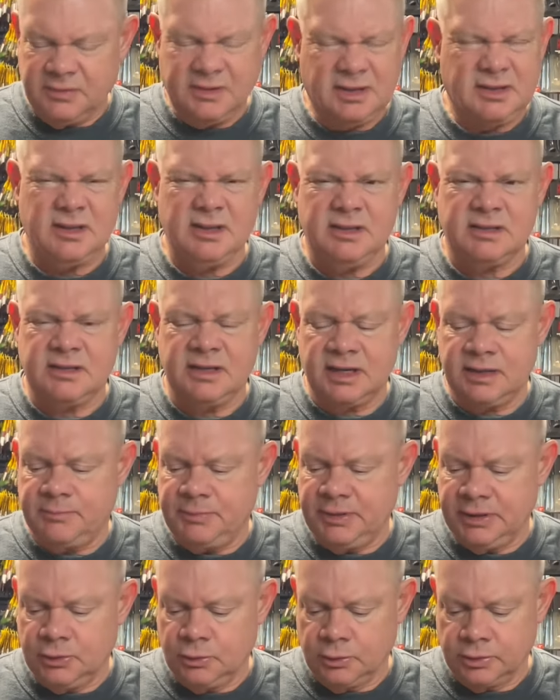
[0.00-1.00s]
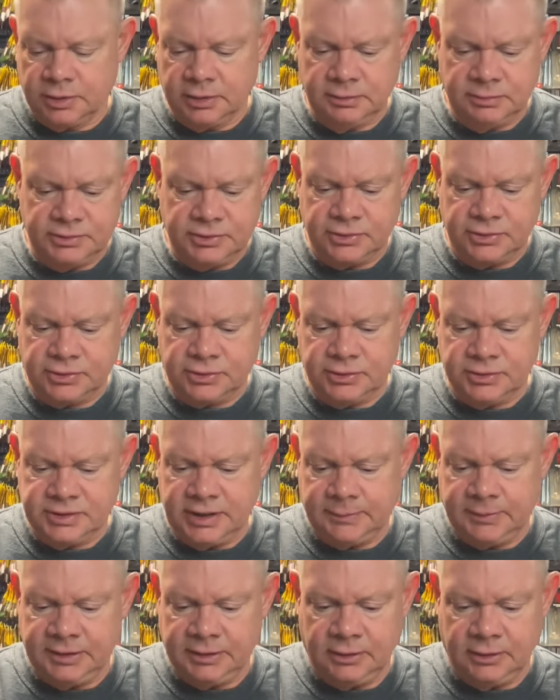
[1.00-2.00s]
It's not a big order, so it shouldn't
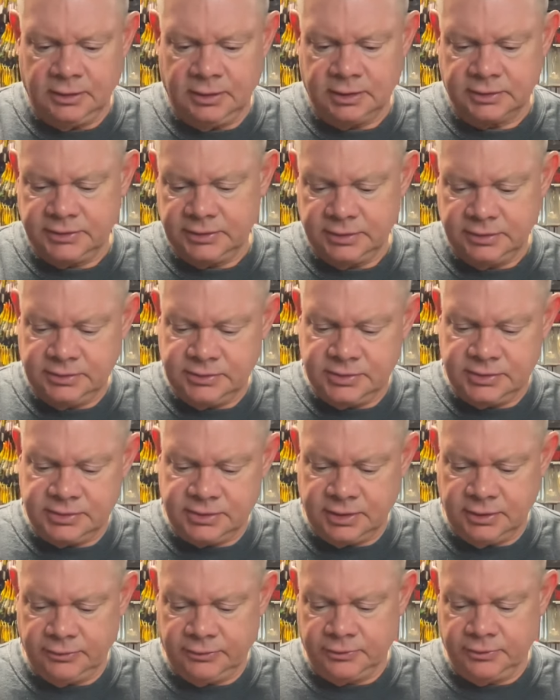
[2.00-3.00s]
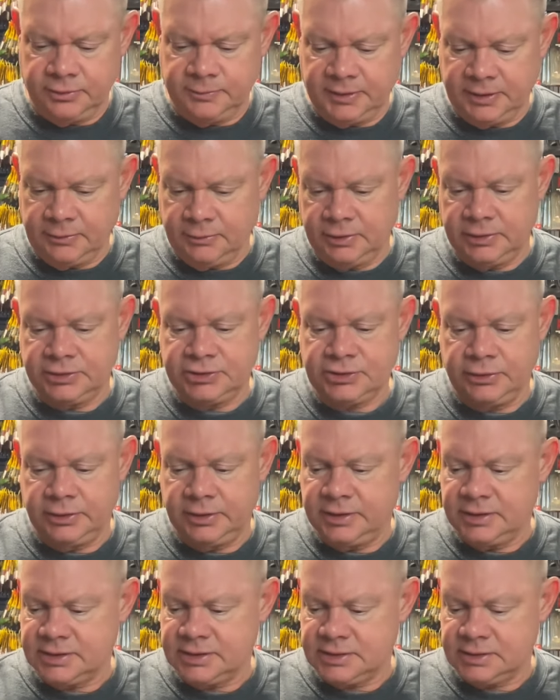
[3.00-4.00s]
take me long to just go through it, but I wanted to show you
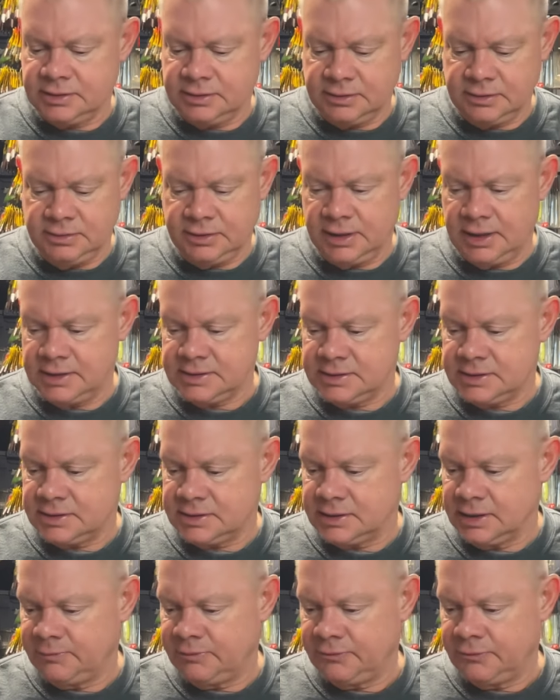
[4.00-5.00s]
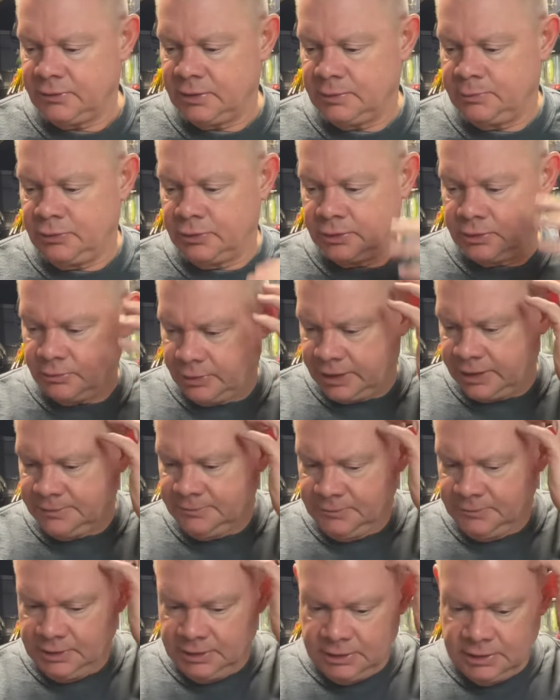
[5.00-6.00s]
this stuff before I put it away.
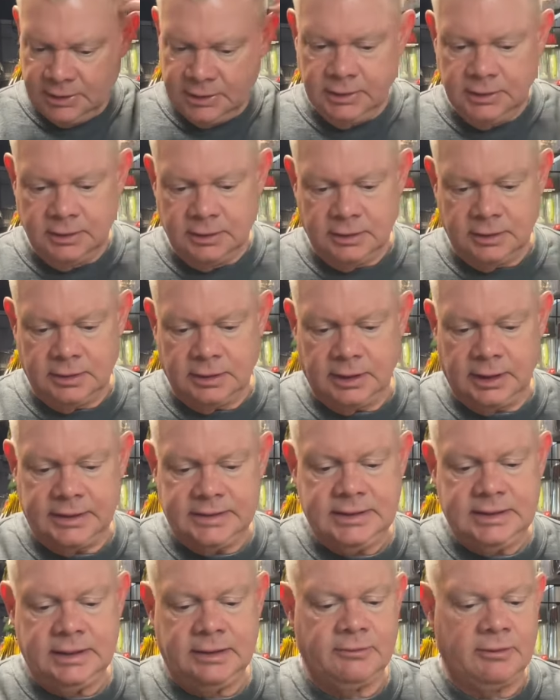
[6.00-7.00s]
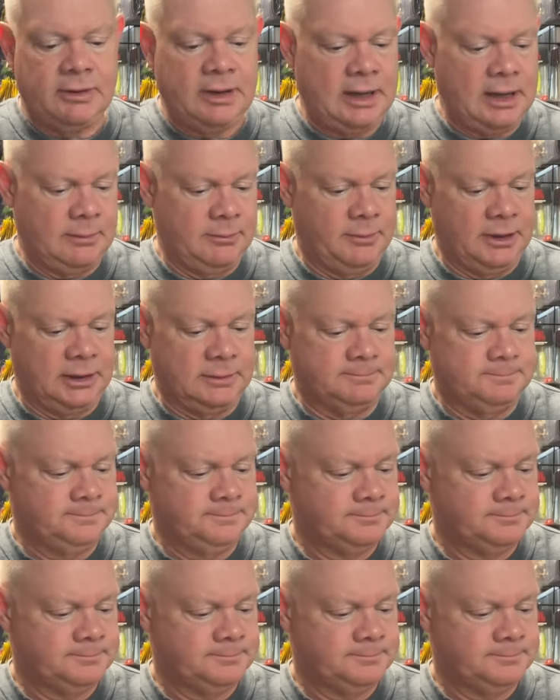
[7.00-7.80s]
I did grab a